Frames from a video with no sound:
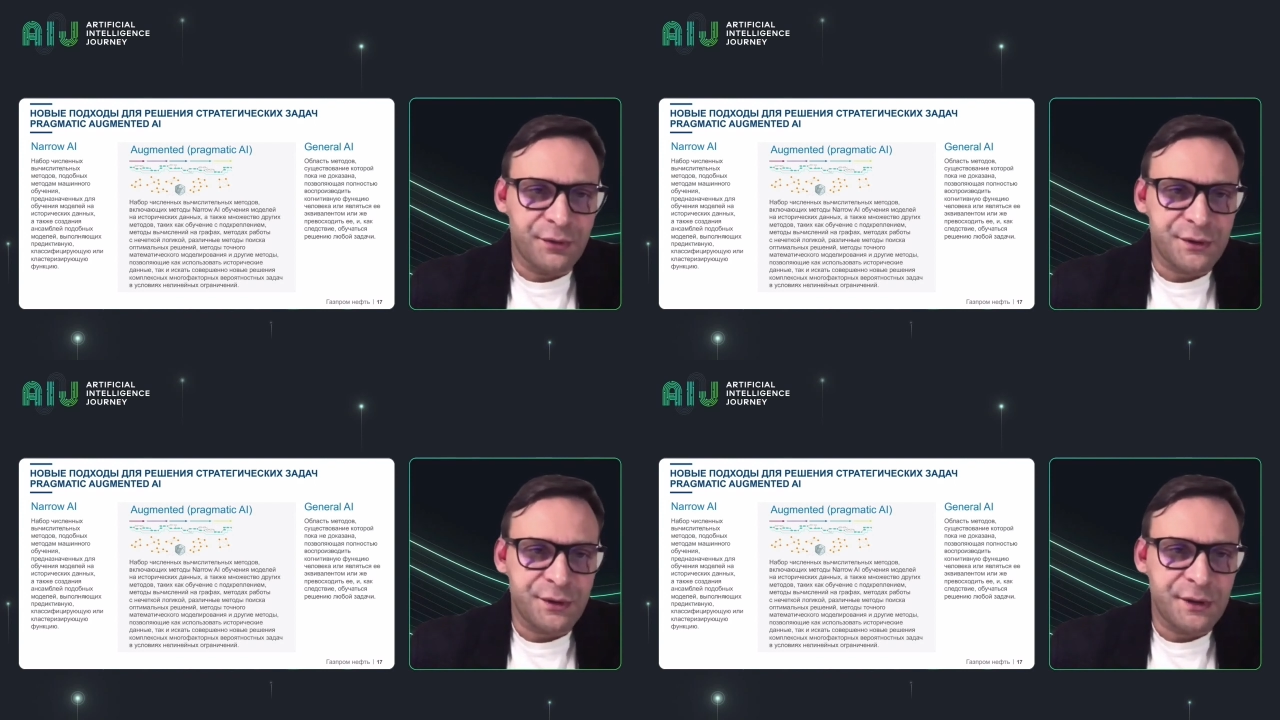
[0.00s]

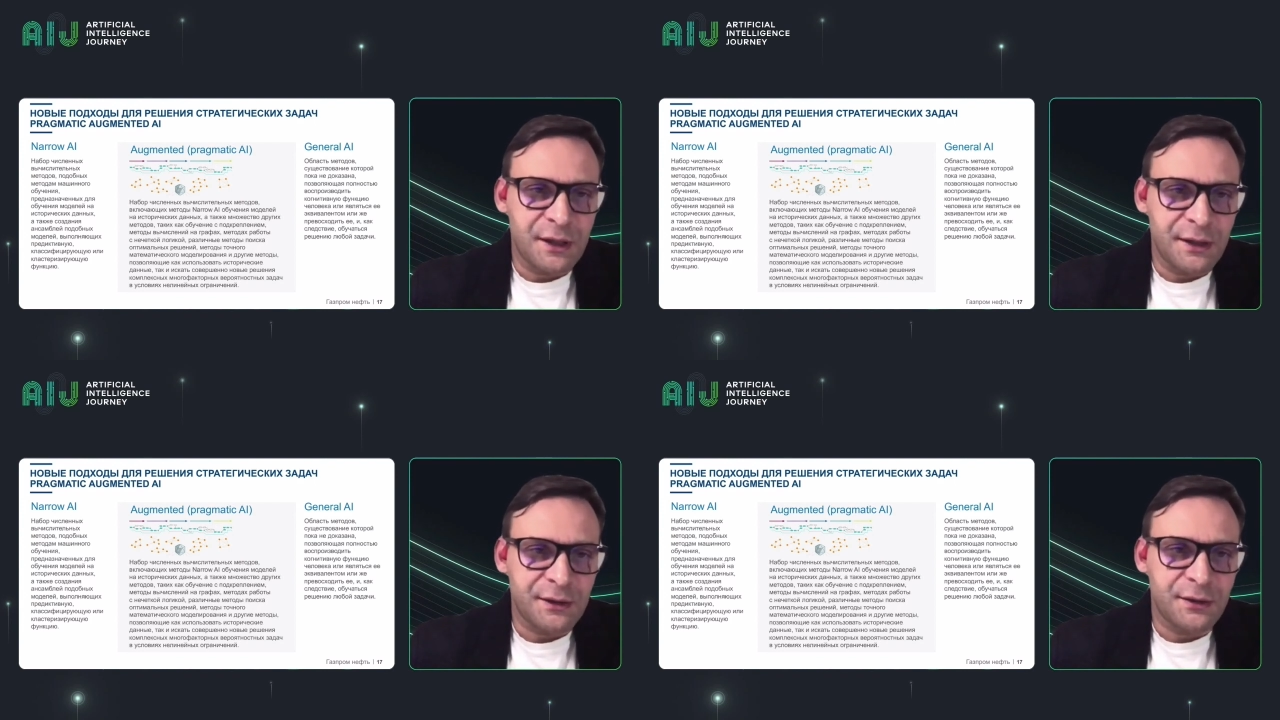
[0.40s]
So
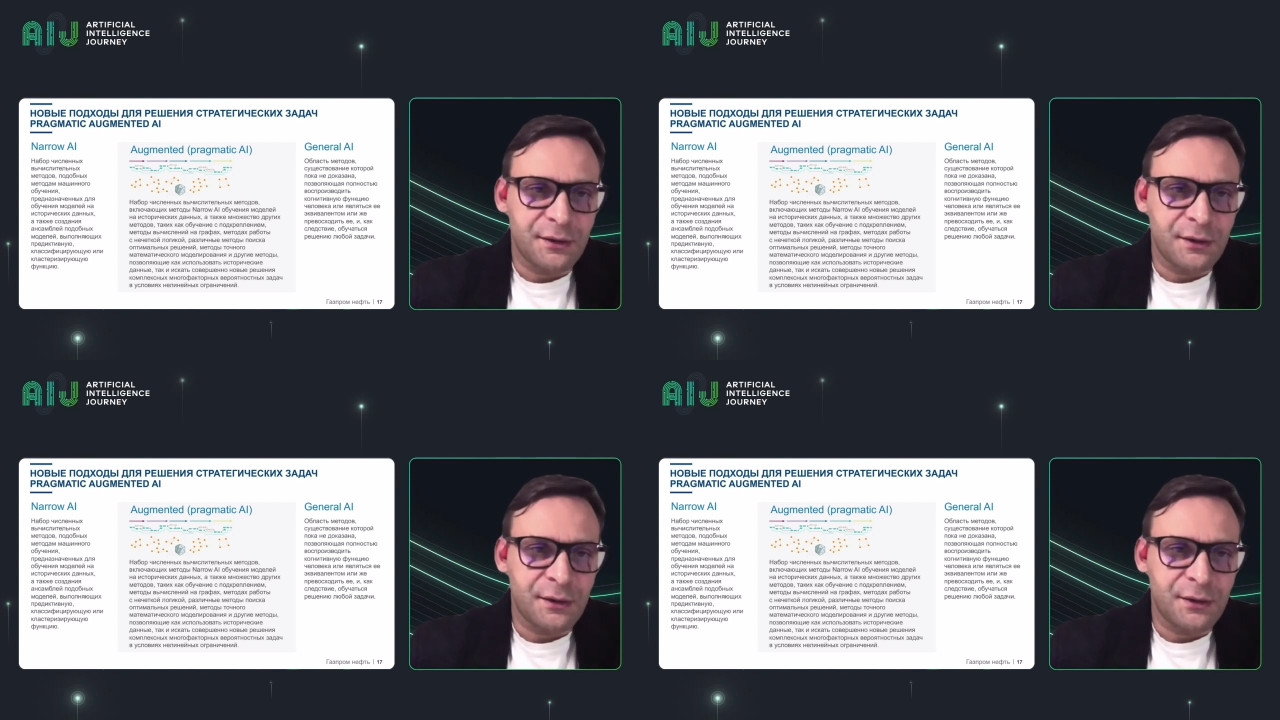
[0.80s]
it's a
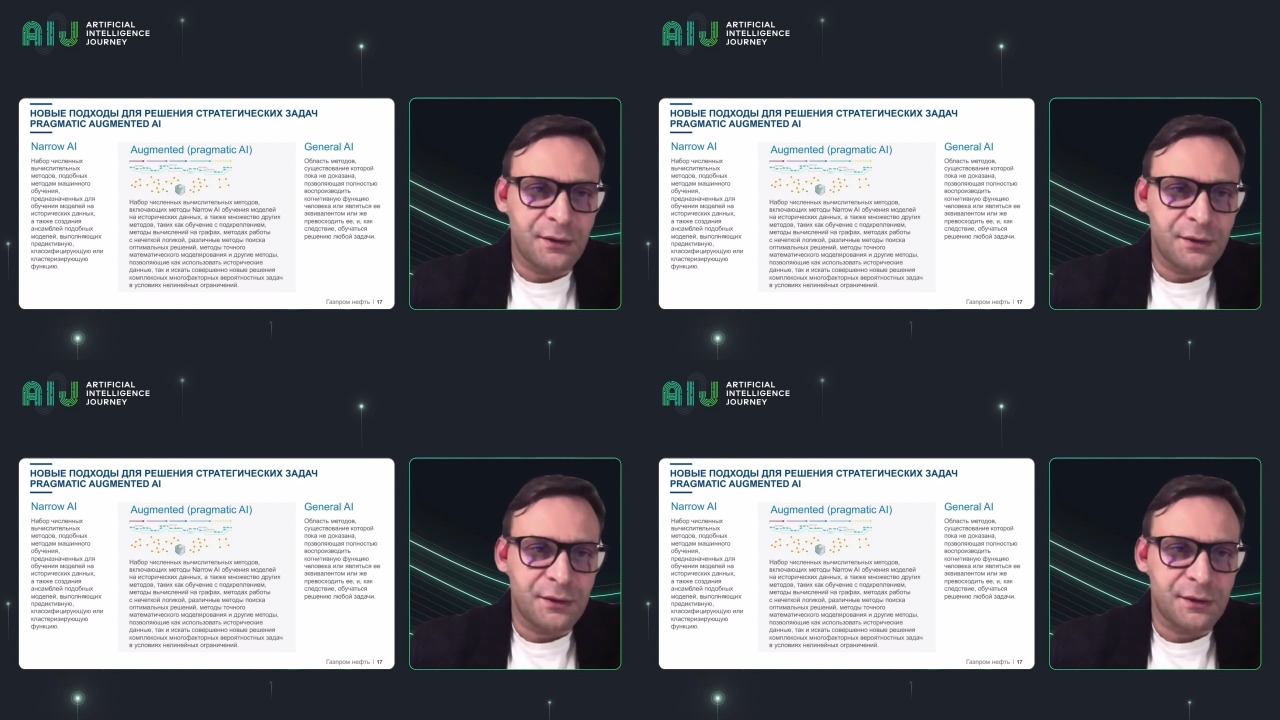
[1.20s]

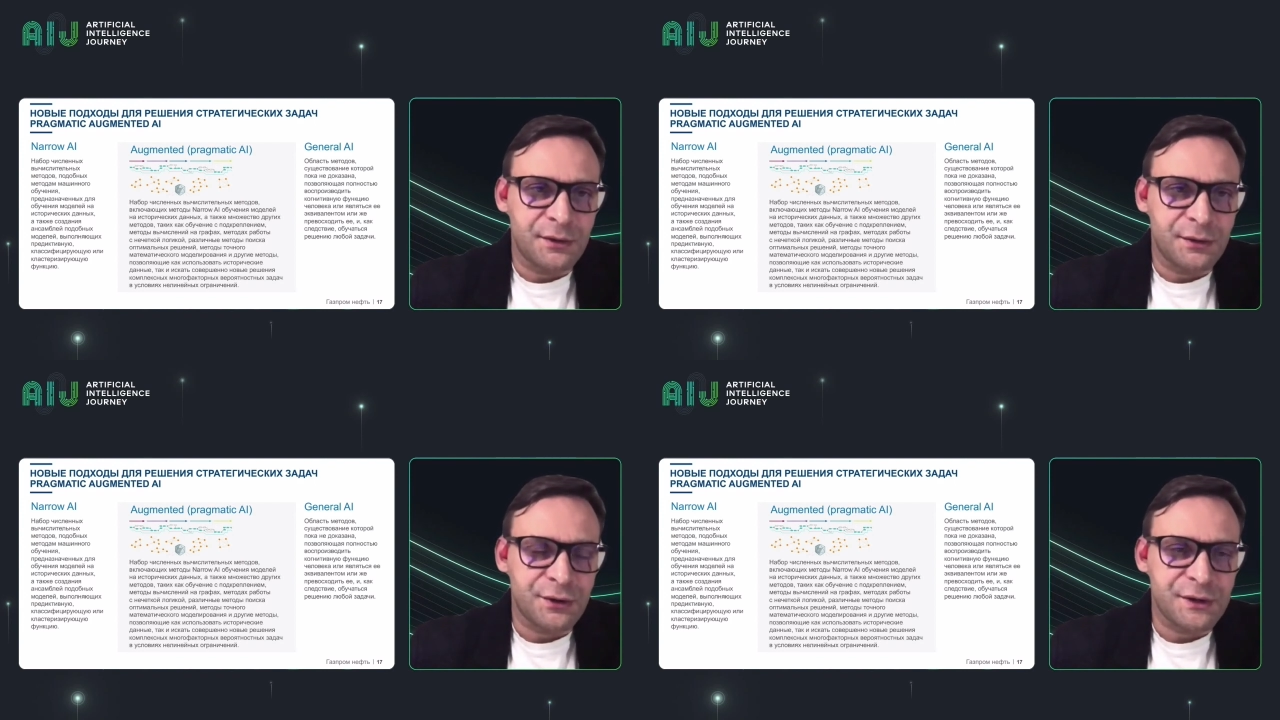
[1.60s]

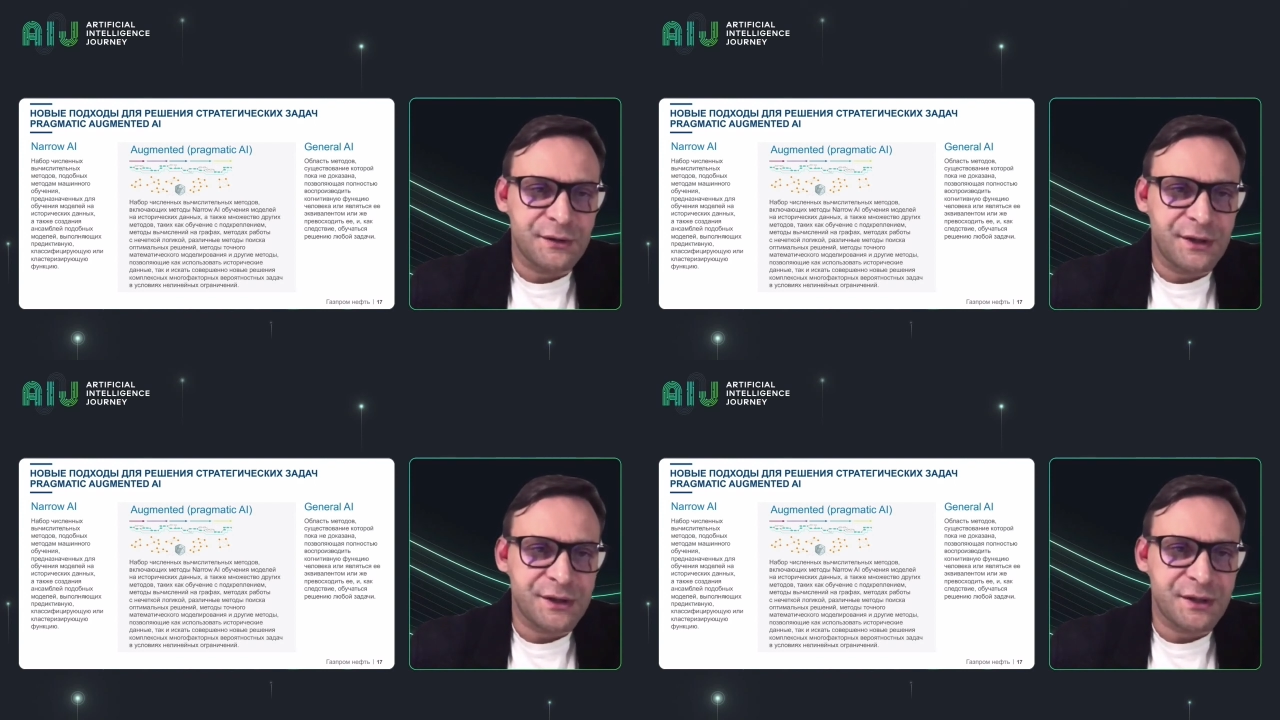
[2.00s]
self-learning
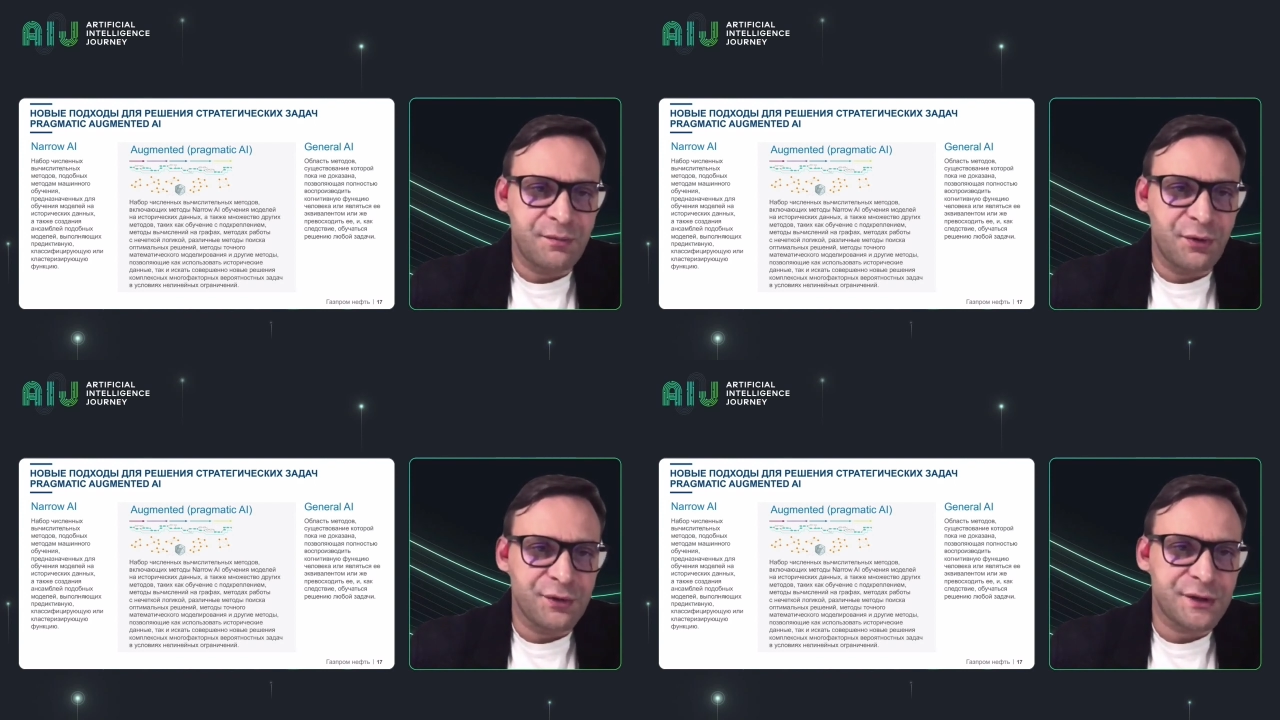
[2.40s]

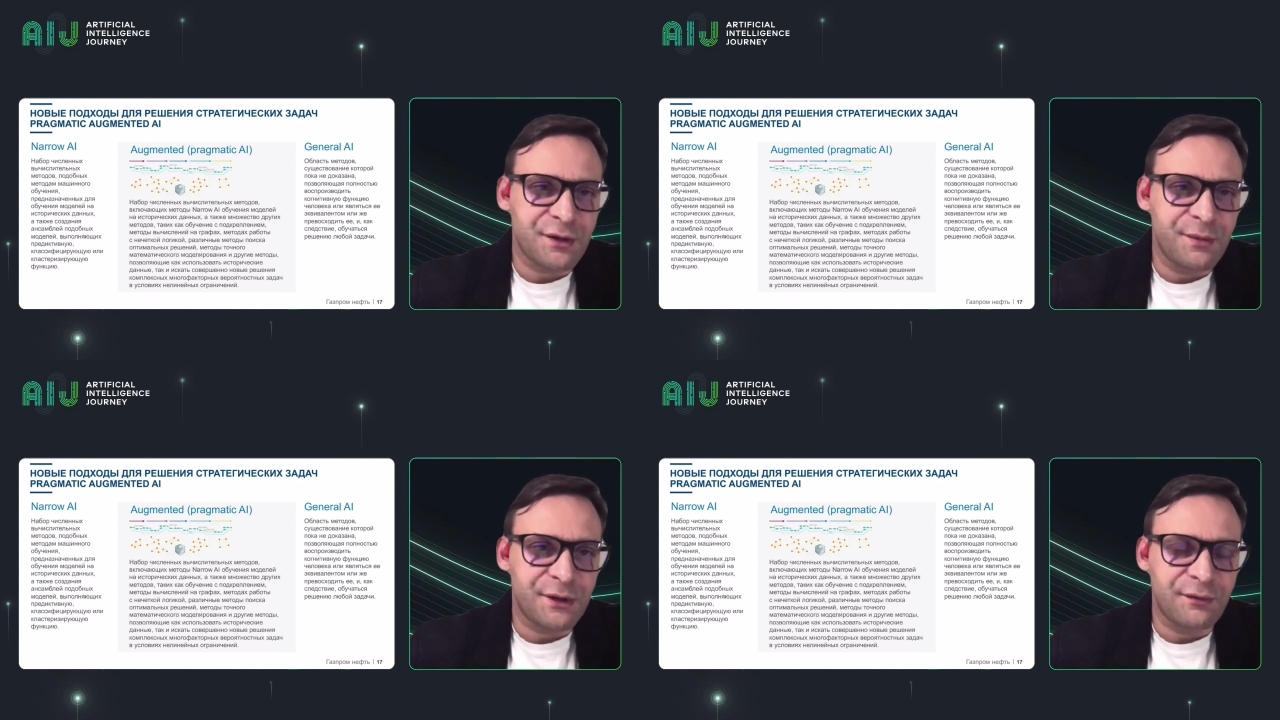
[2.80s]

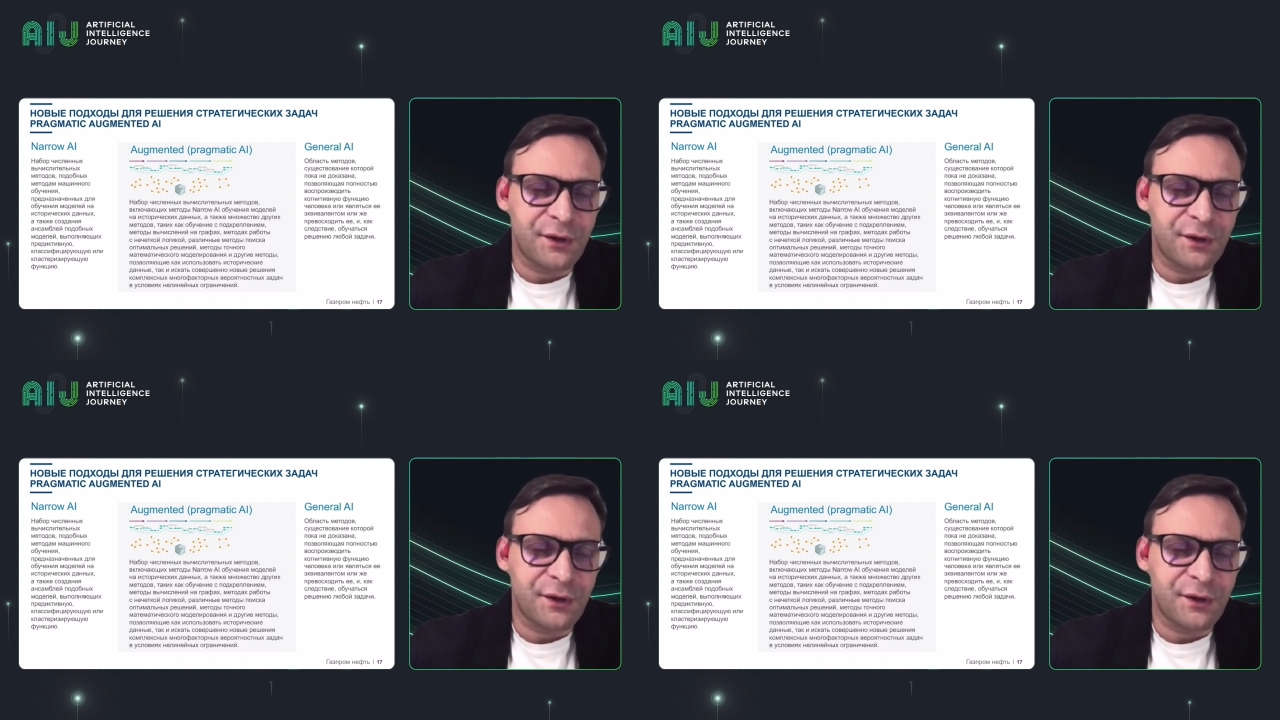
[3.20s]
intellect,